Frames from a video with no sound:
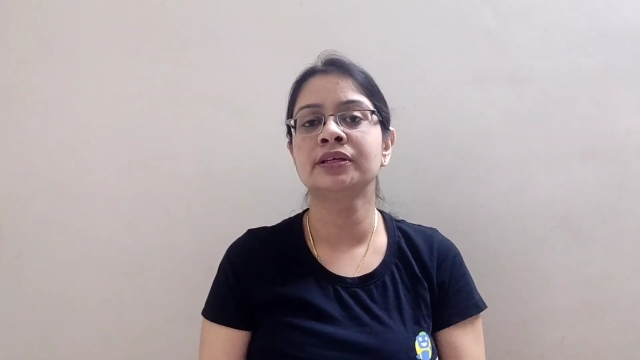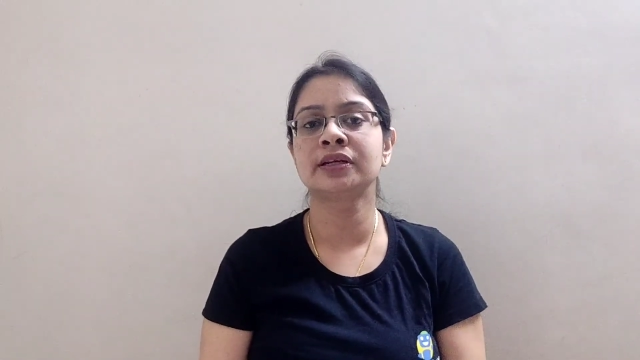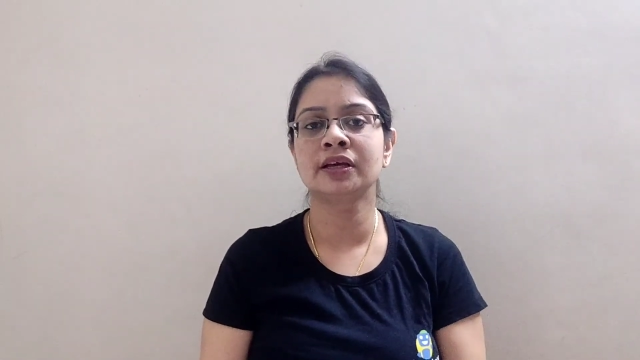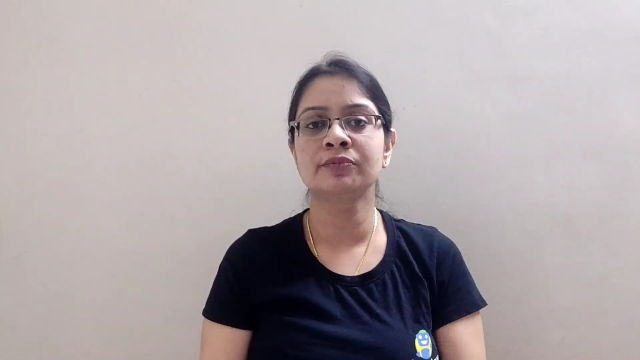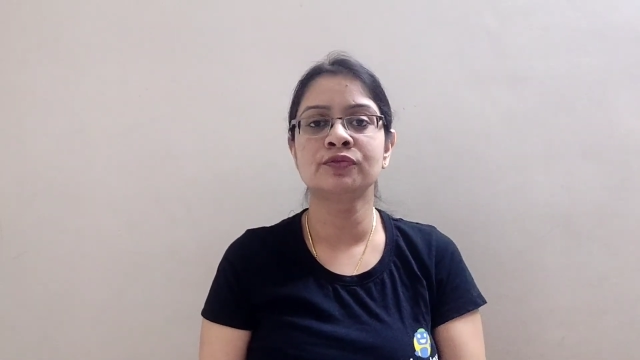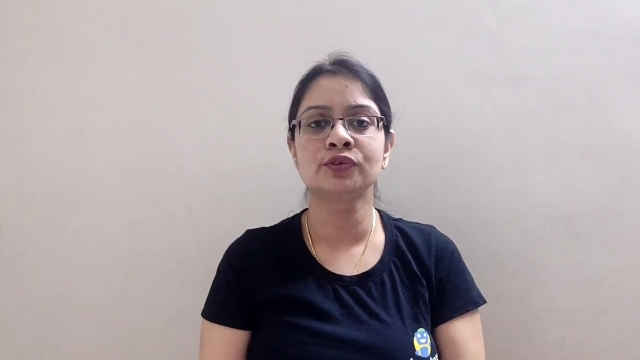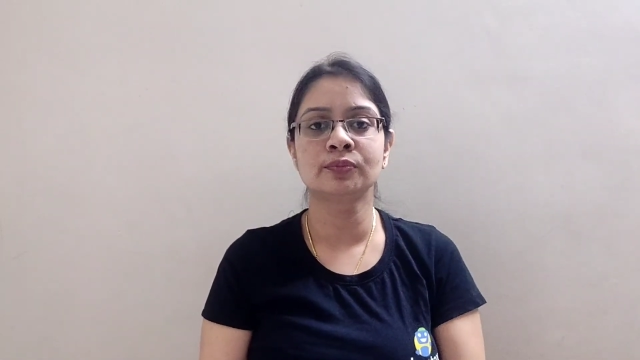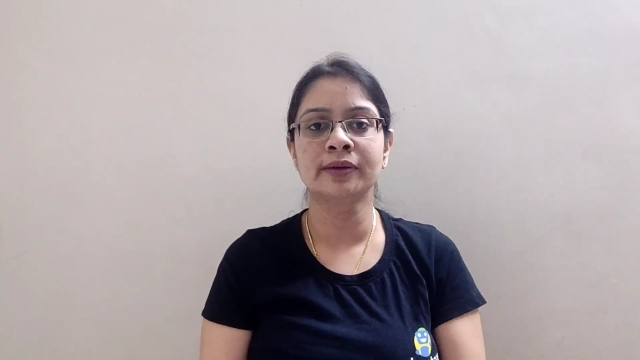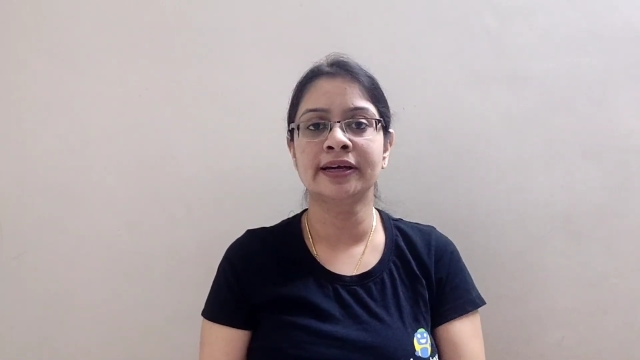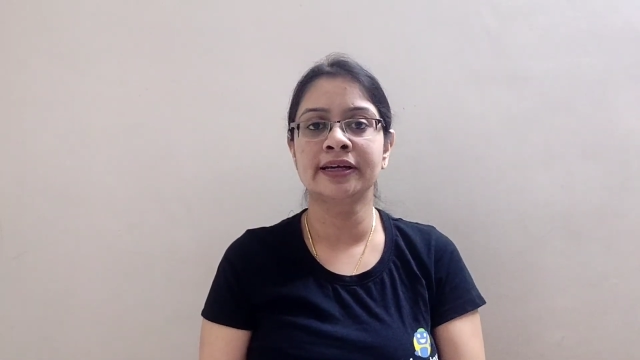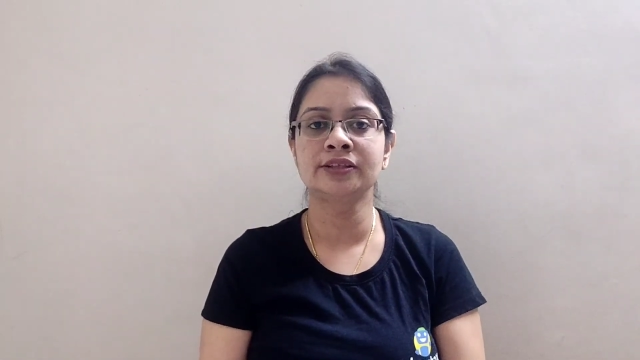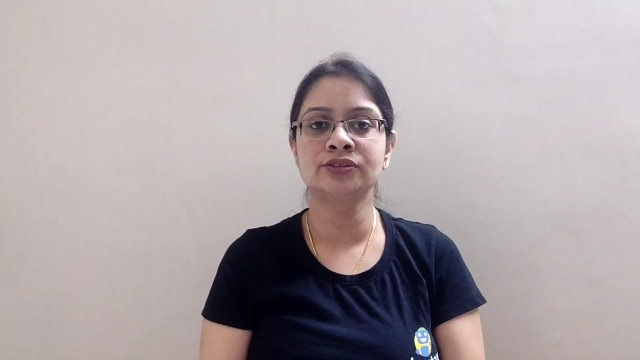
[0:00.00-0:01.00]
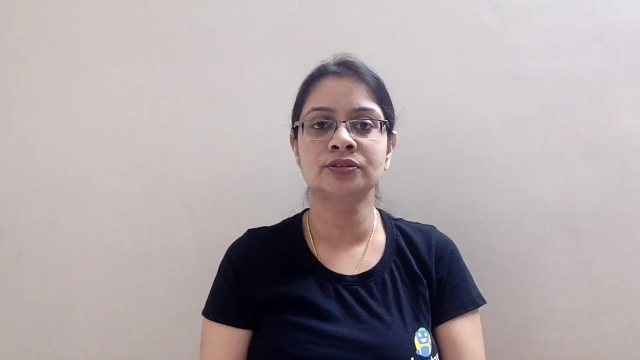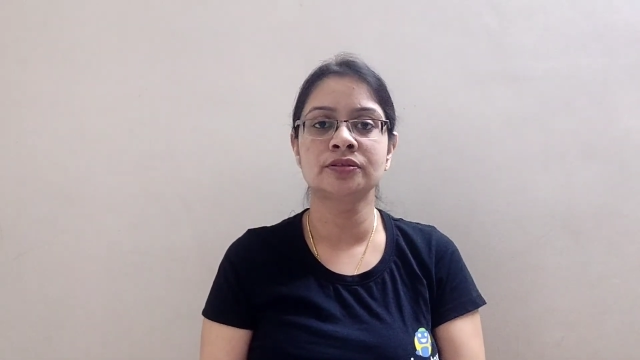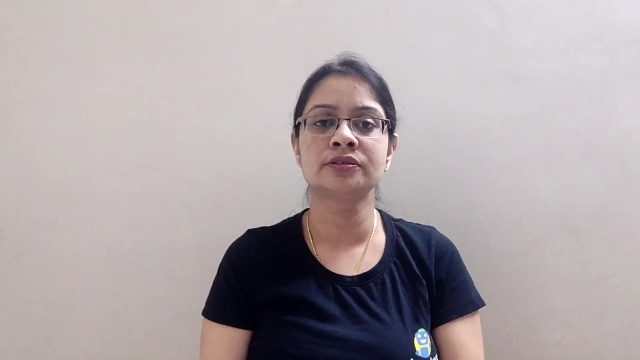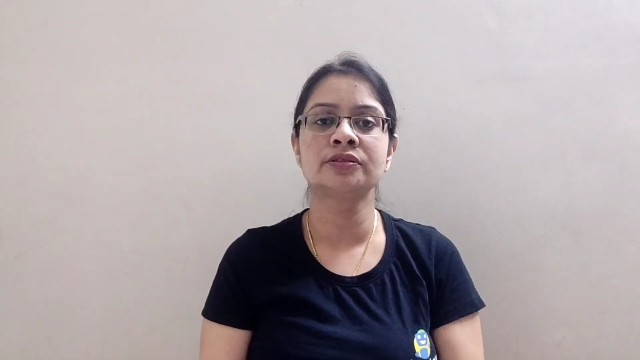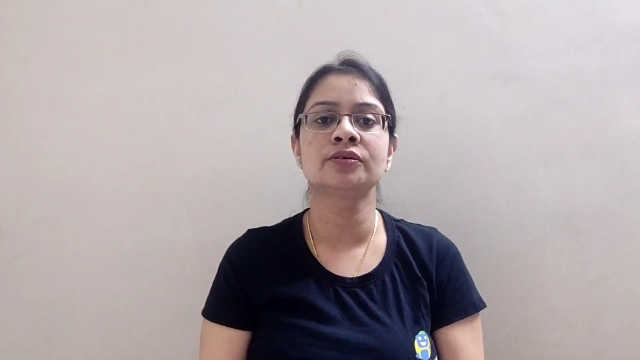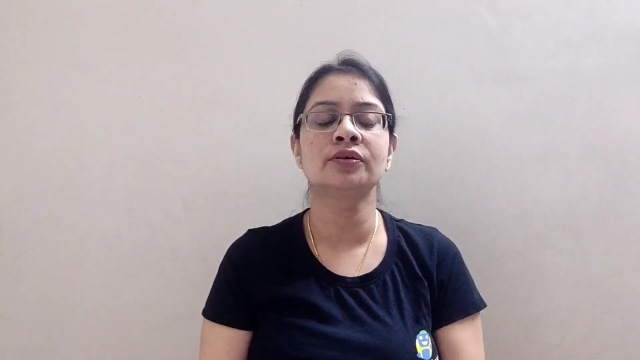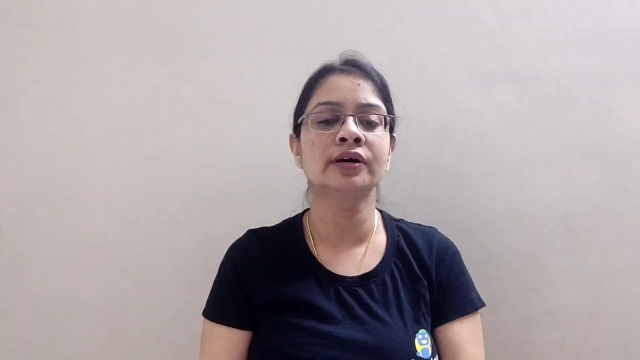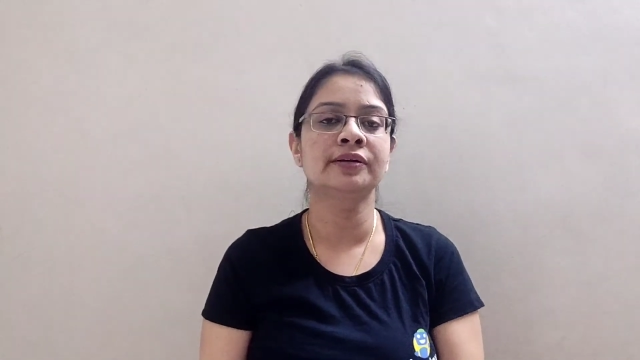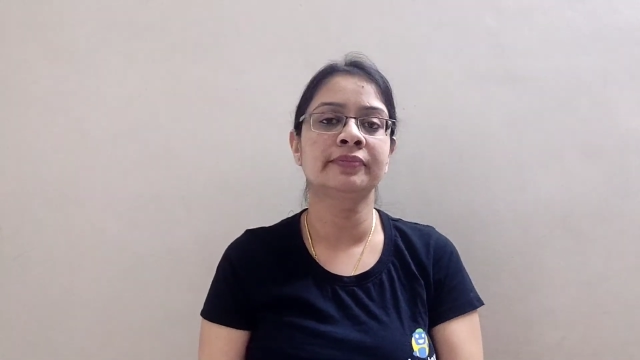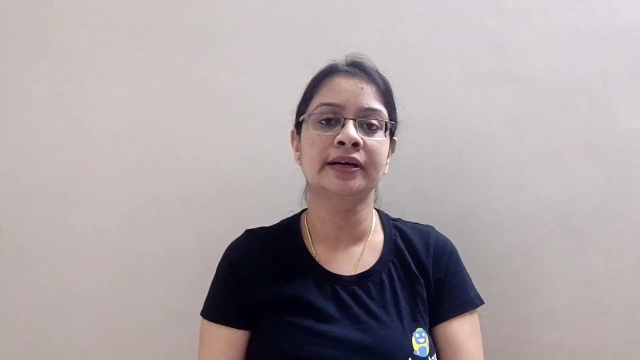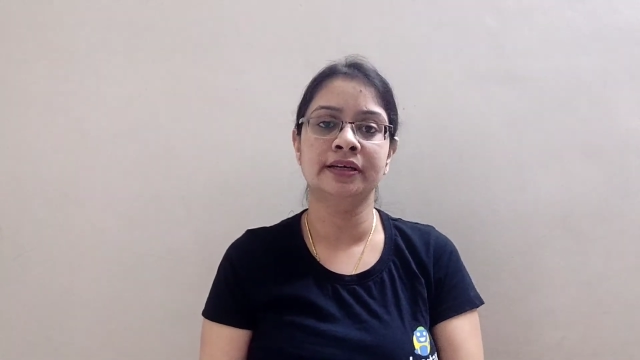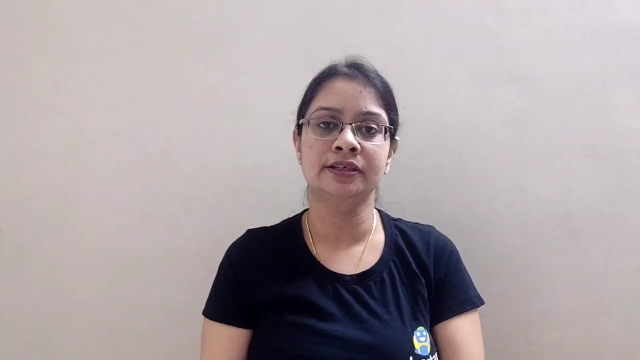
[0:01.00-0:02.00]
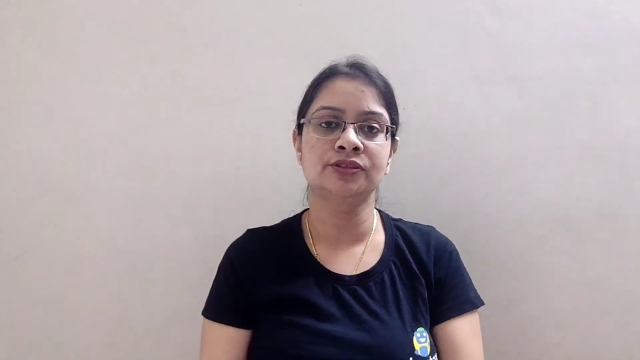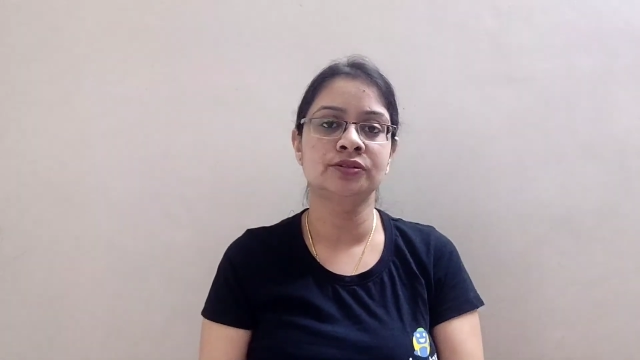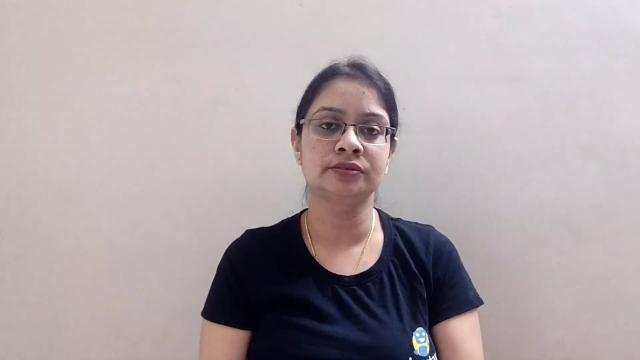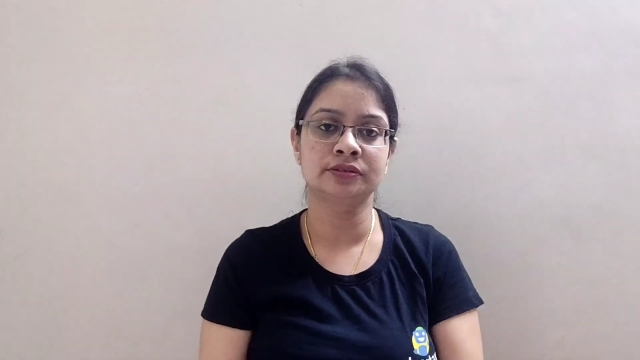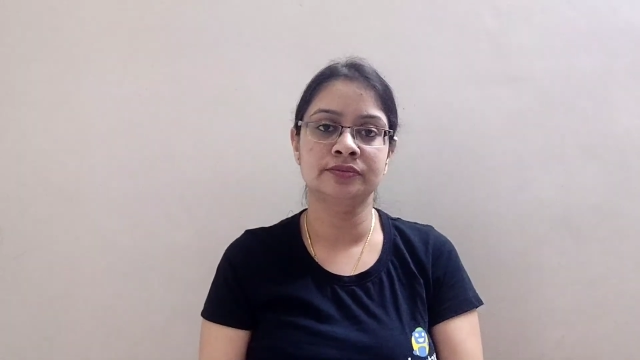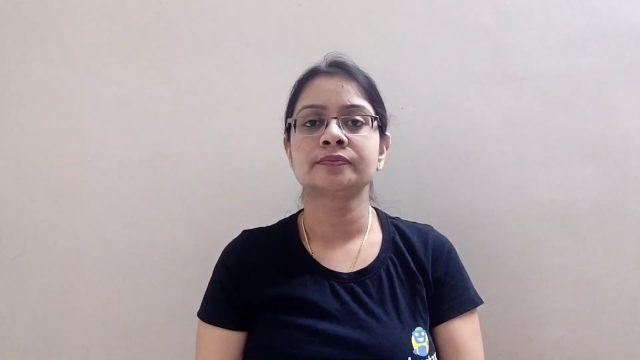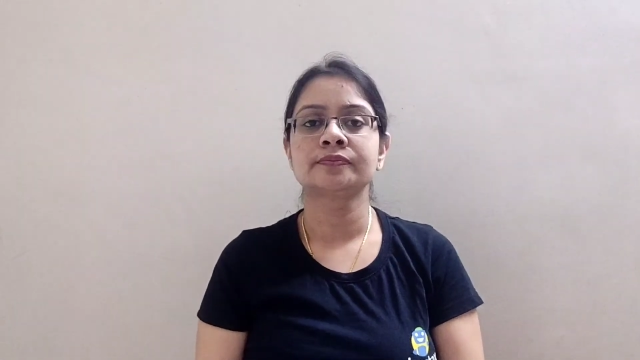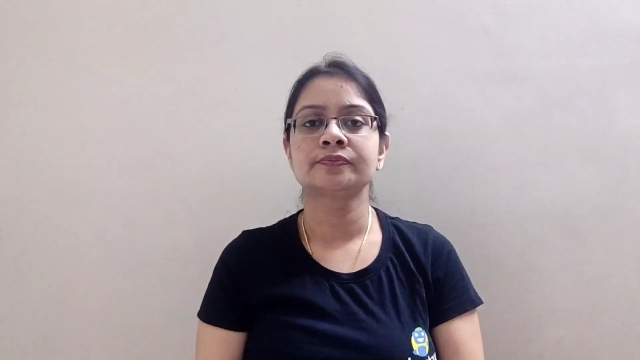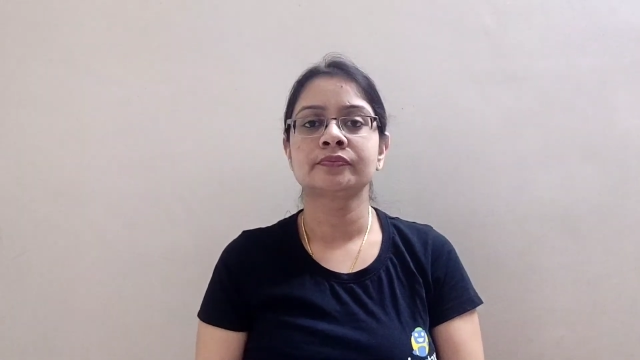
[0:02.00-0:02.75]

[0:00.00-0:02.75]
in the name of your married children or unmarried children.